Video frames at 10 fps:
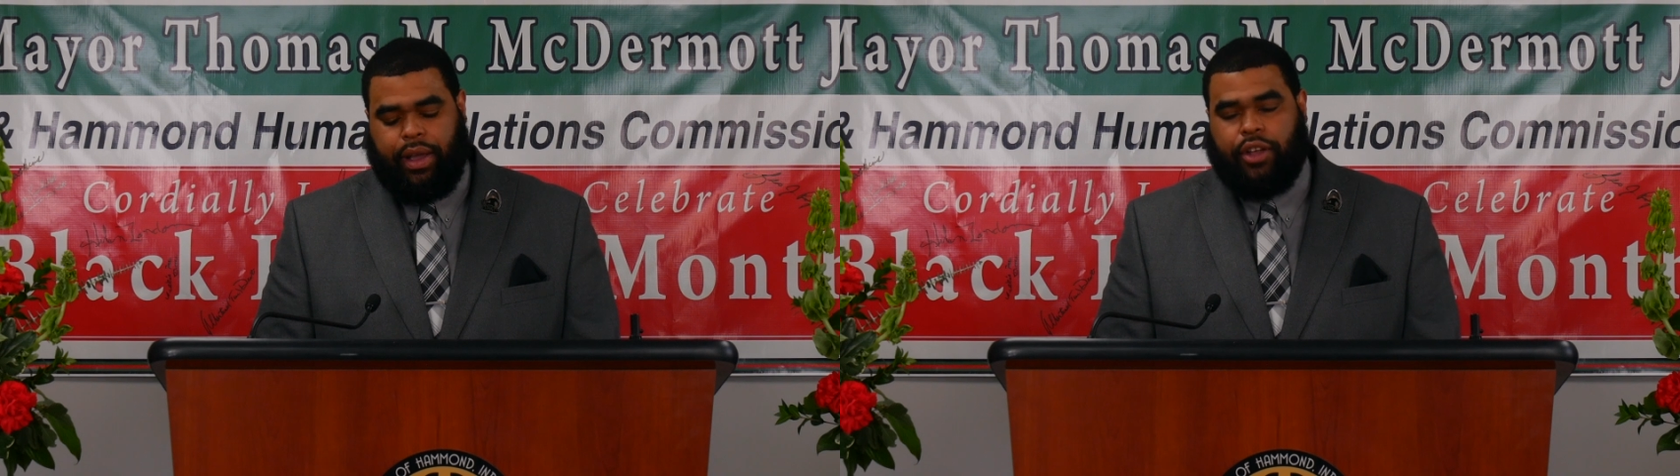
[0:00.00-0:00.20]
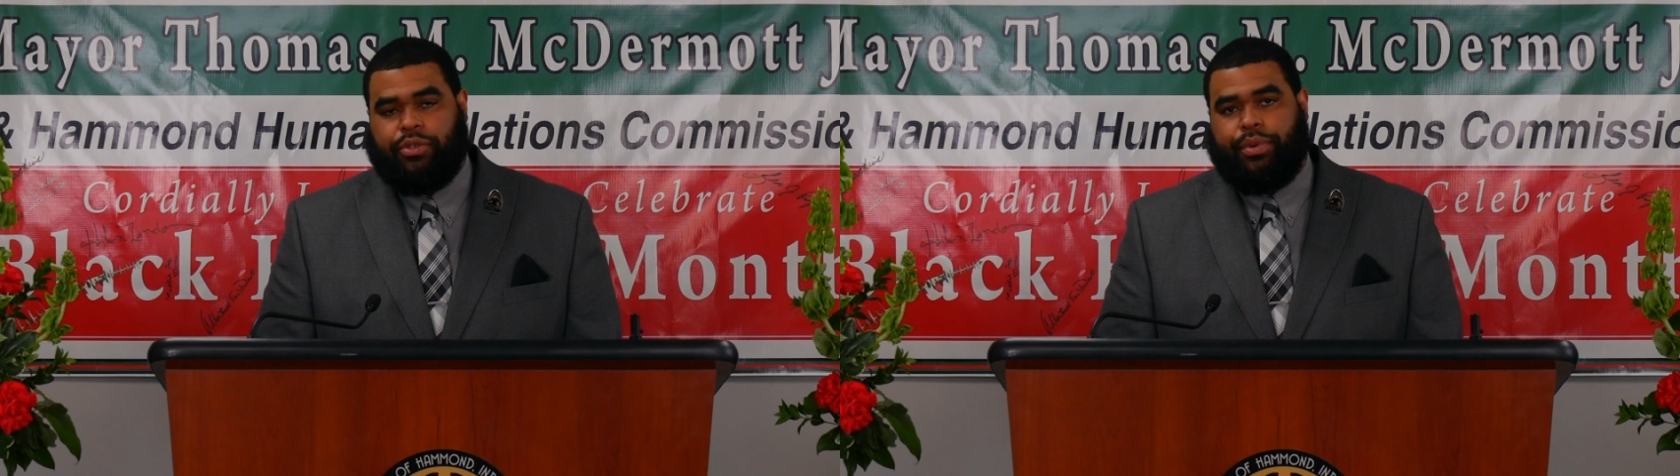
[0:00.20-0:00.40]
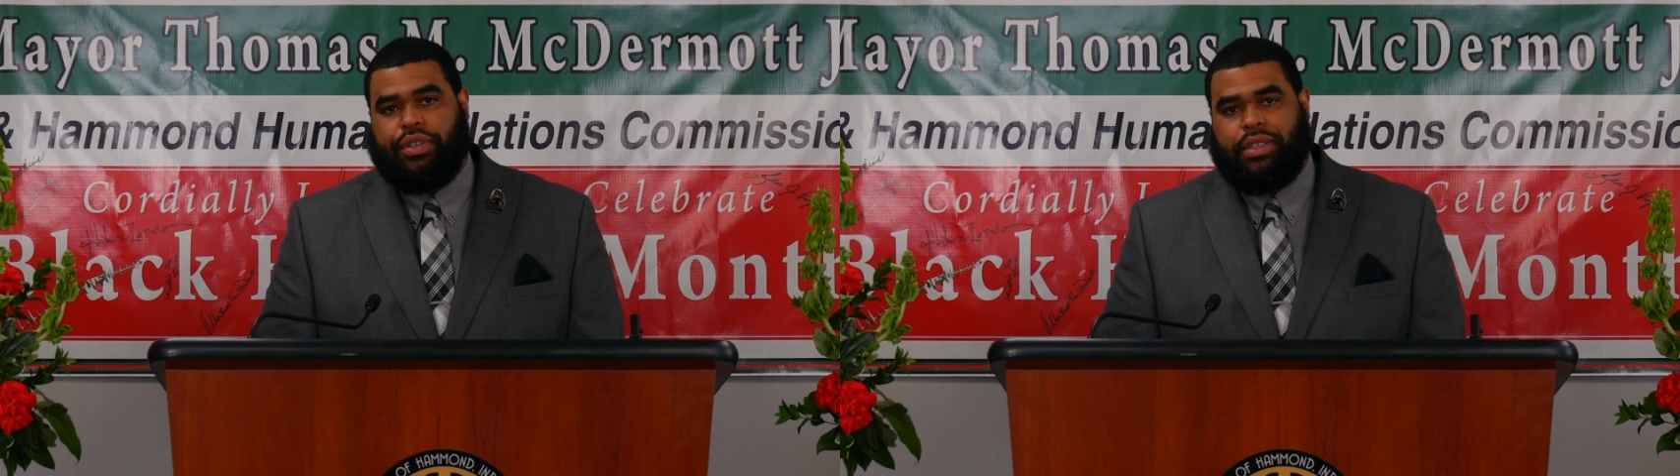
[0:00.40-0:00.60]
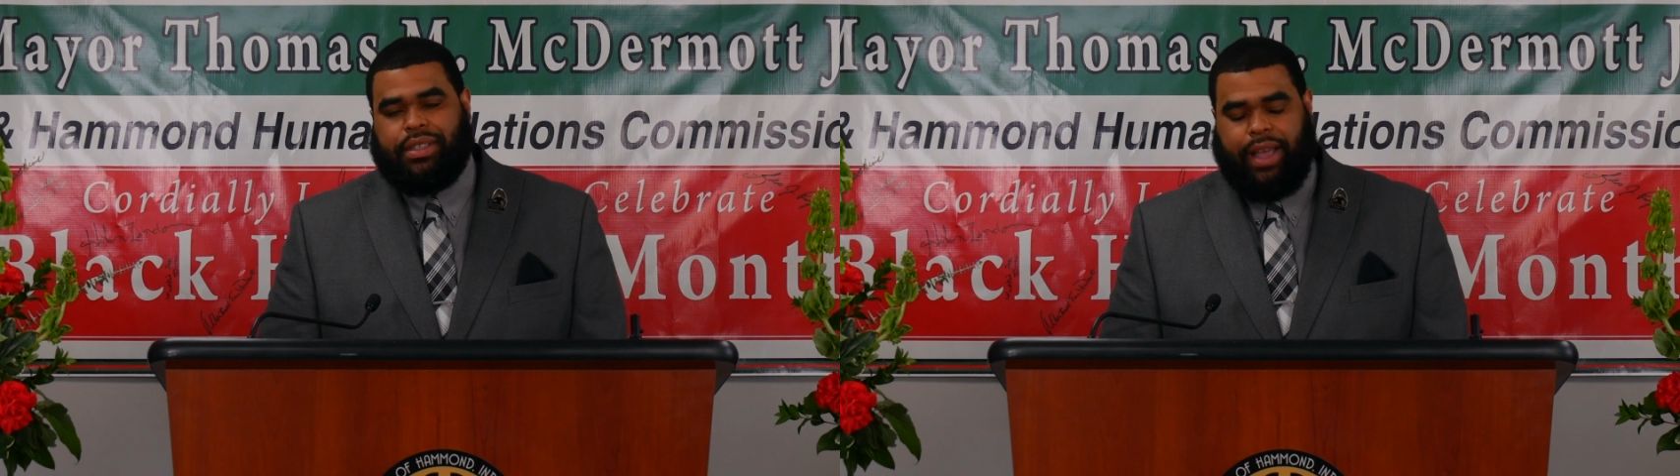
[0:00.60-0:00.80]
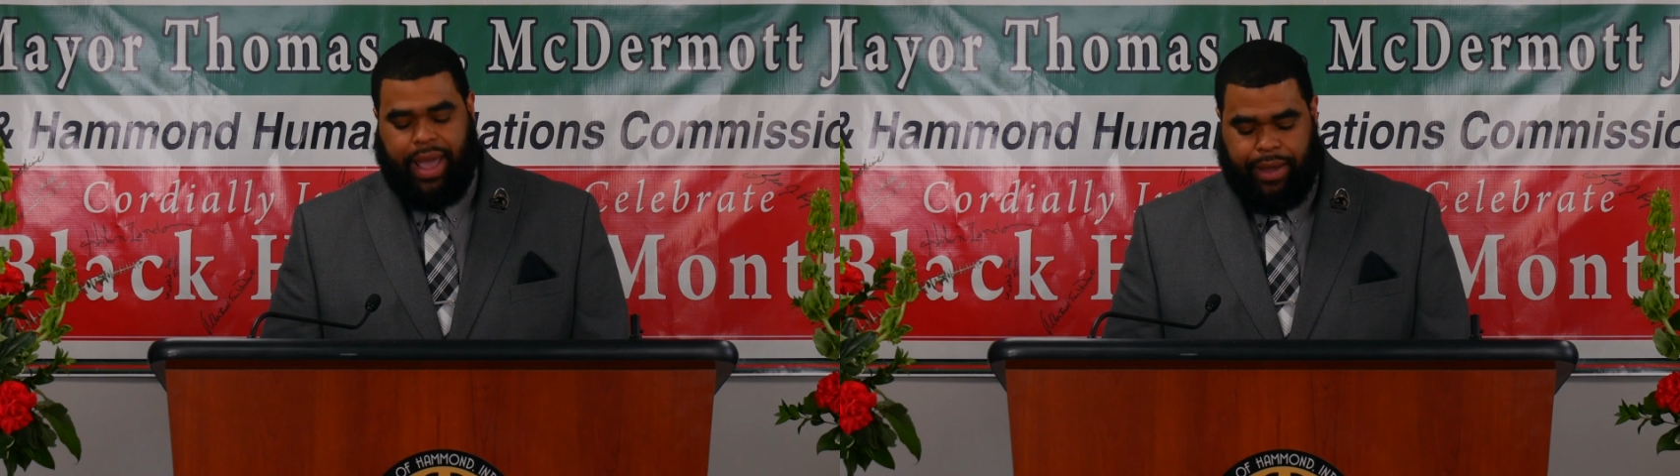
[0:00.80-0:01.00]
contributions
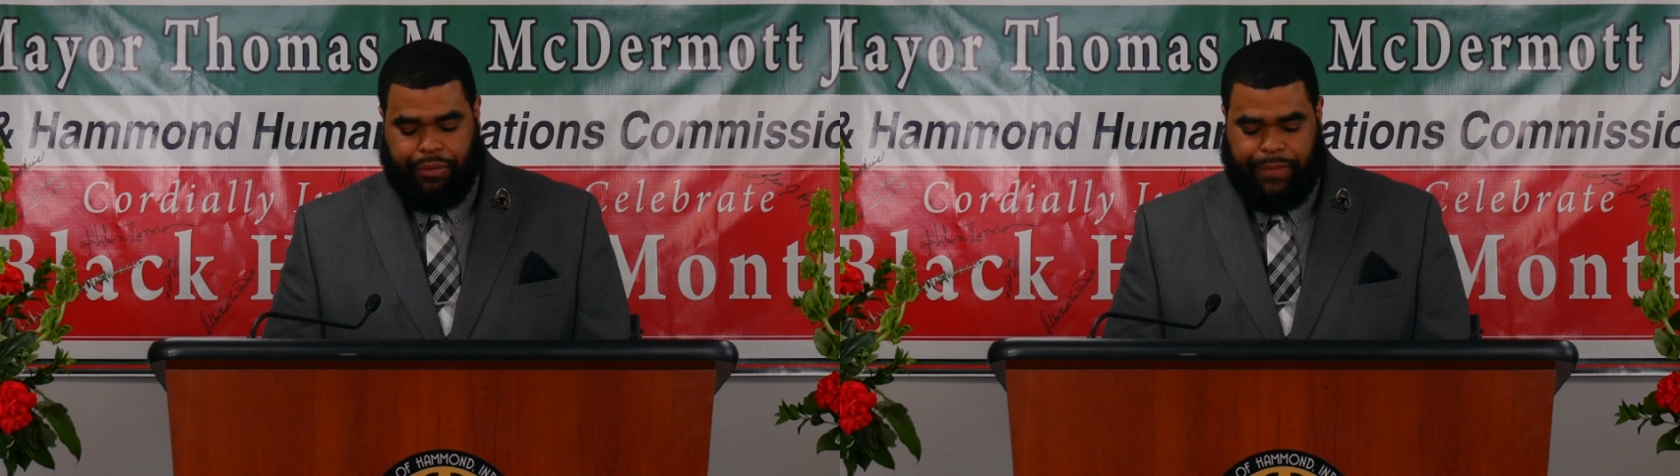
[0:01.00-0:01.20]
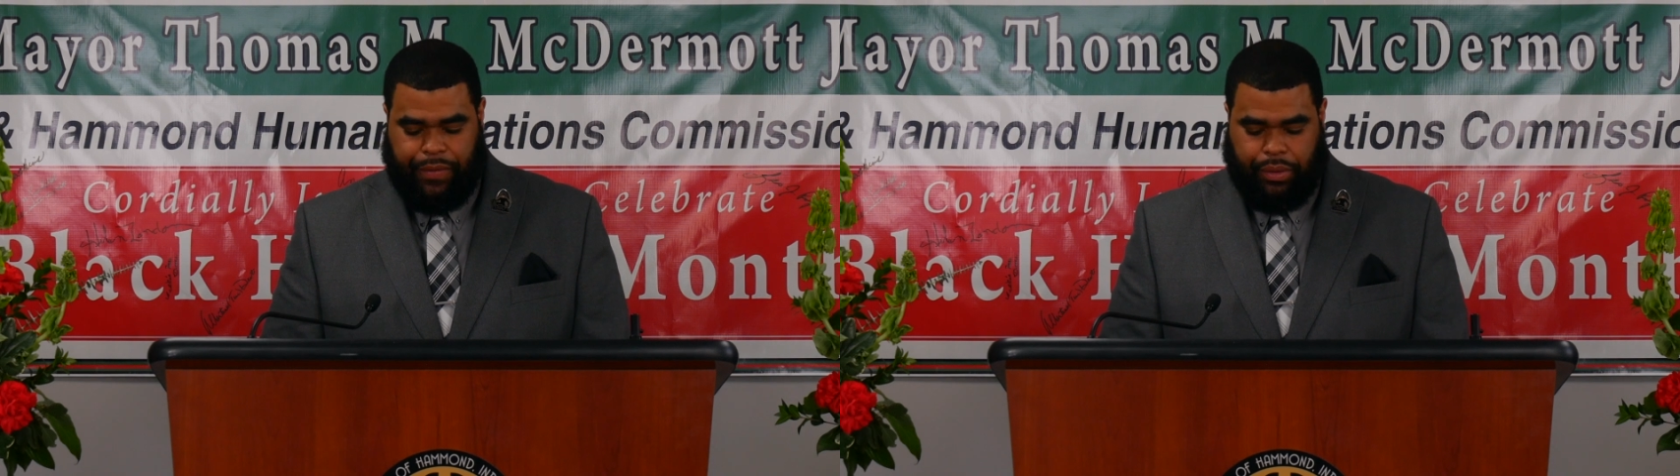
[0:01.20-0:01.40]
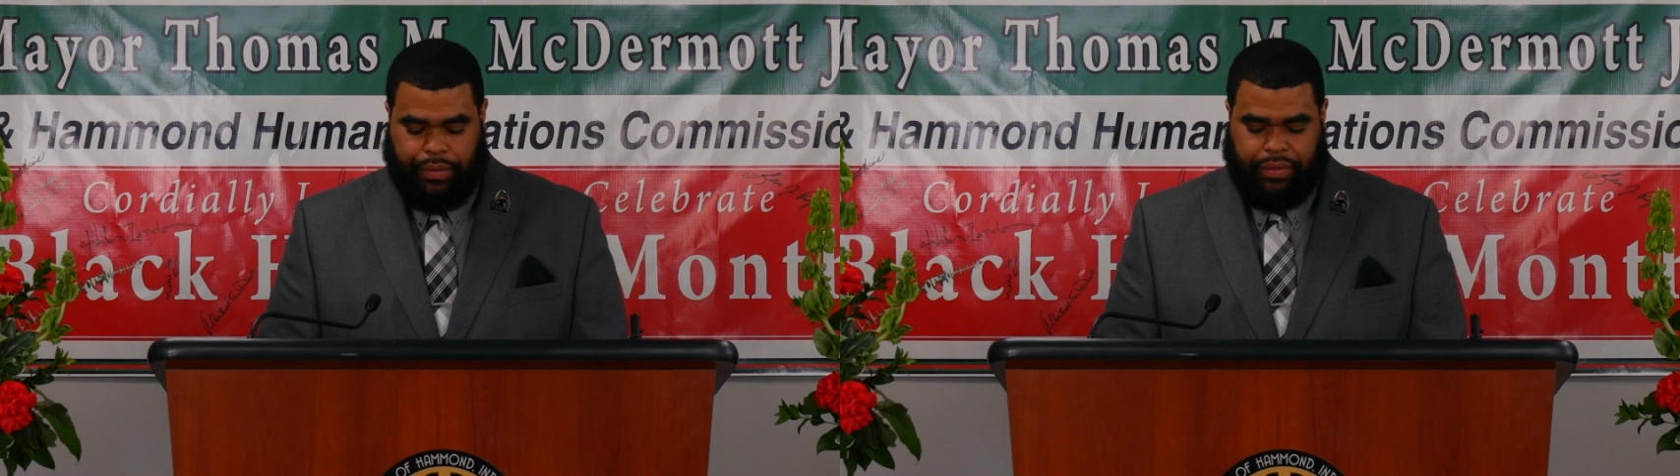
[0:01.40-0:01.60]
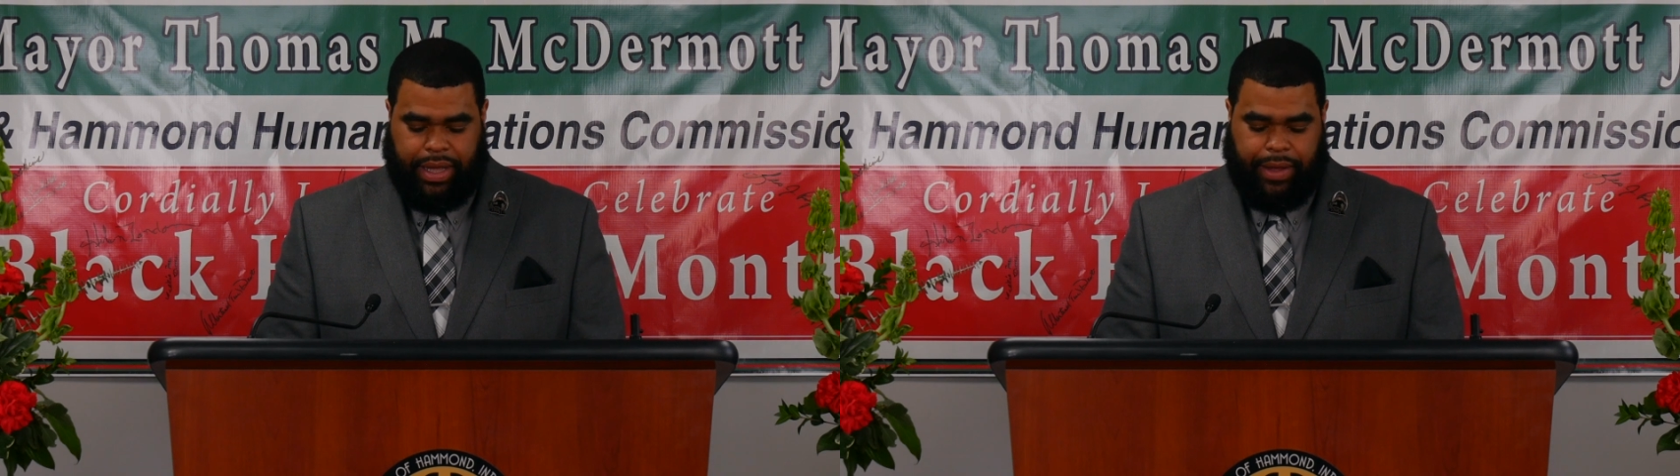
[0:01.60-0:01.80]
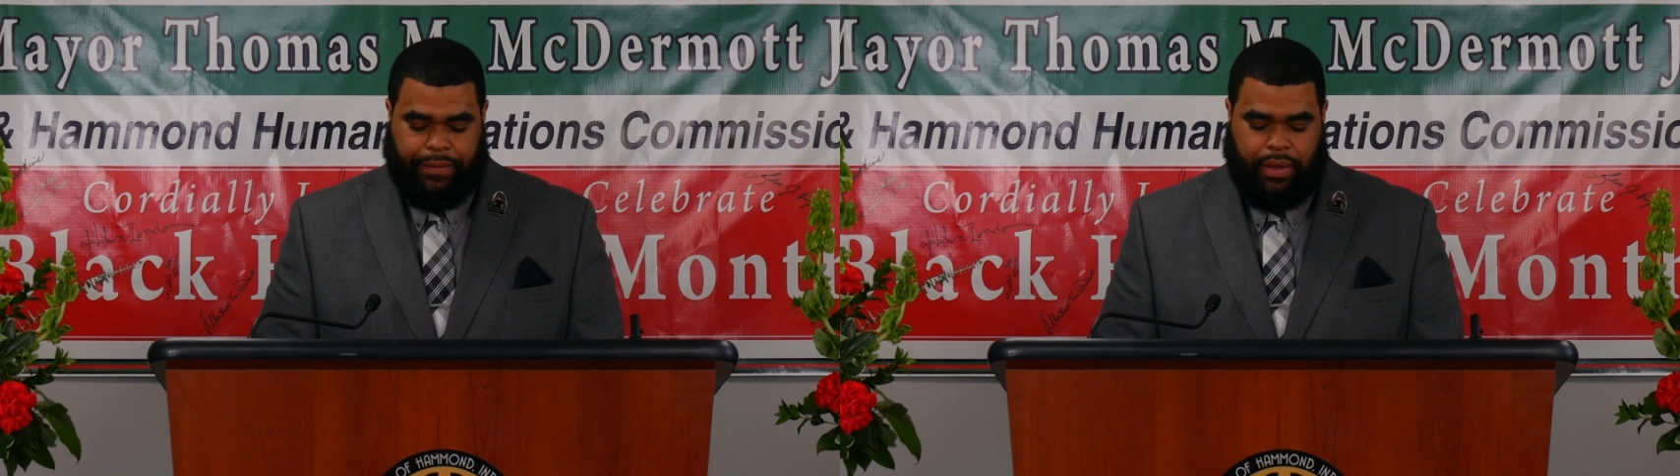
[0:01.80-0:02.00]
to every field of
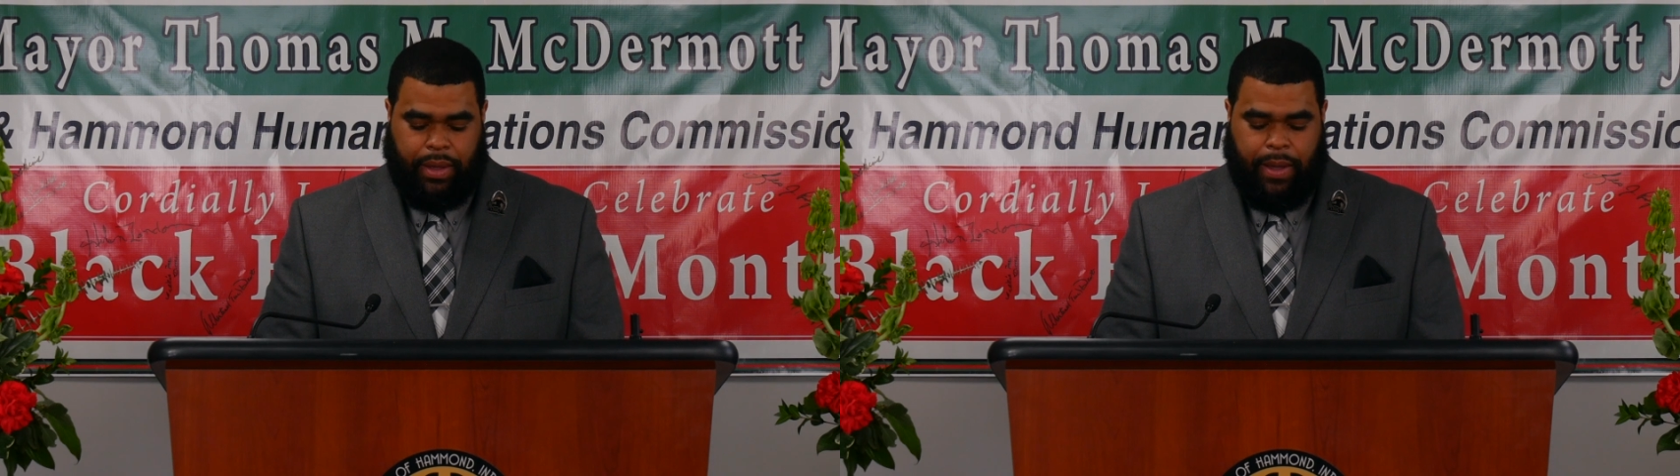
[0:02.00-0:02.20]
life,